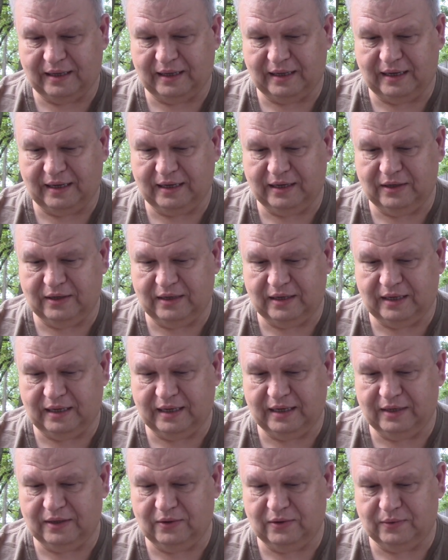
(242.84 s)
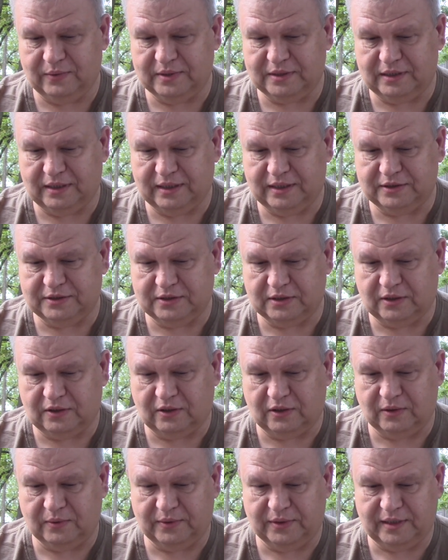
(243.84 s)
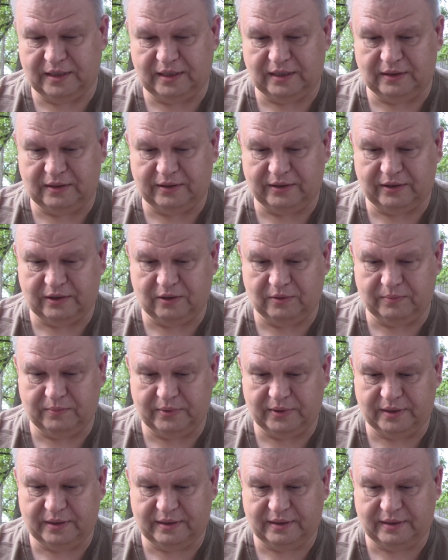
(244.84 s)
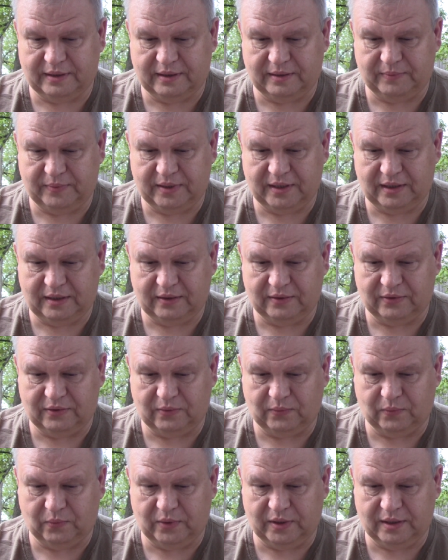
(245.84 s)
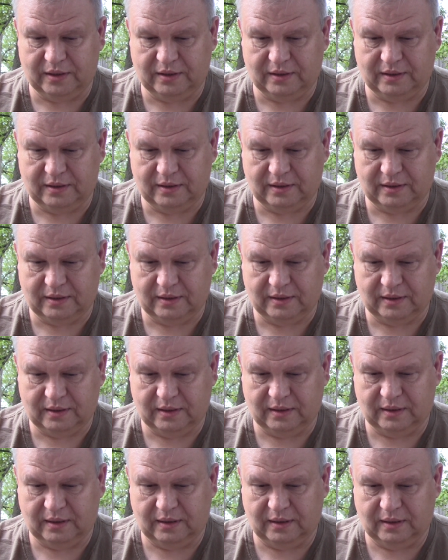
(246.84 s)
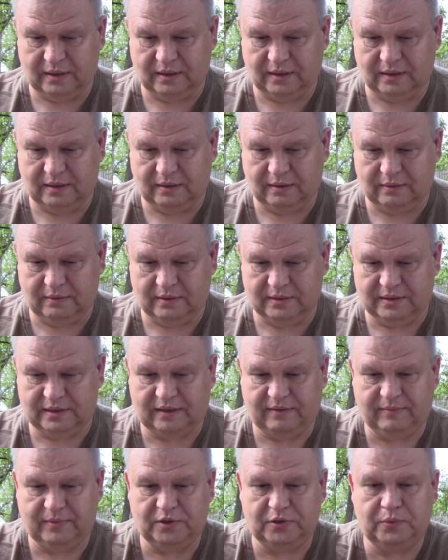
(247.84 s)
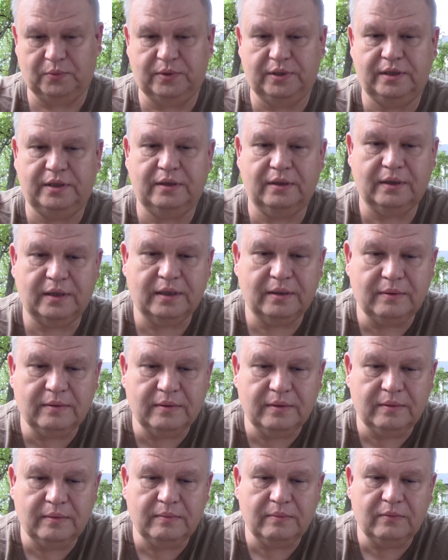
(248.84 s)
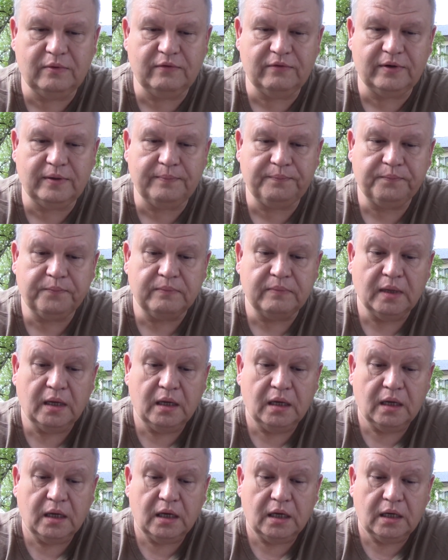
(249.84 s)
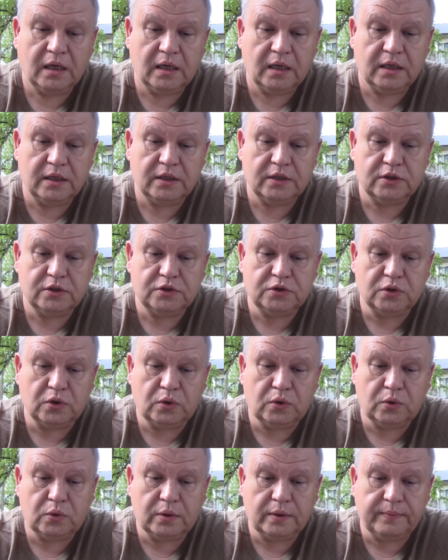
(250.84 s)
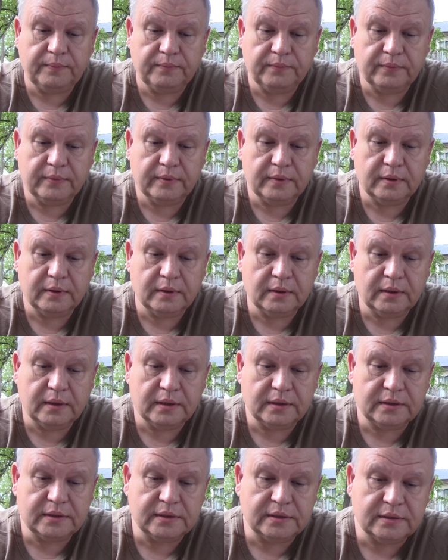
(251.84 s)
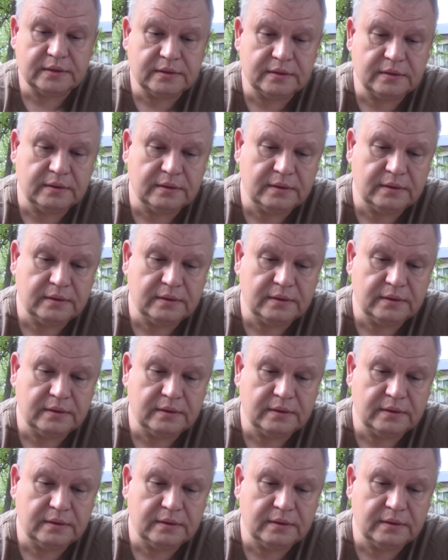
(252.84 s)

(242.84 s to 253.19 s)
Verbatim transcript: I can I can always light a cigar with any lighter, but depending on the wind, there's not much wind here. I can move up. So this is.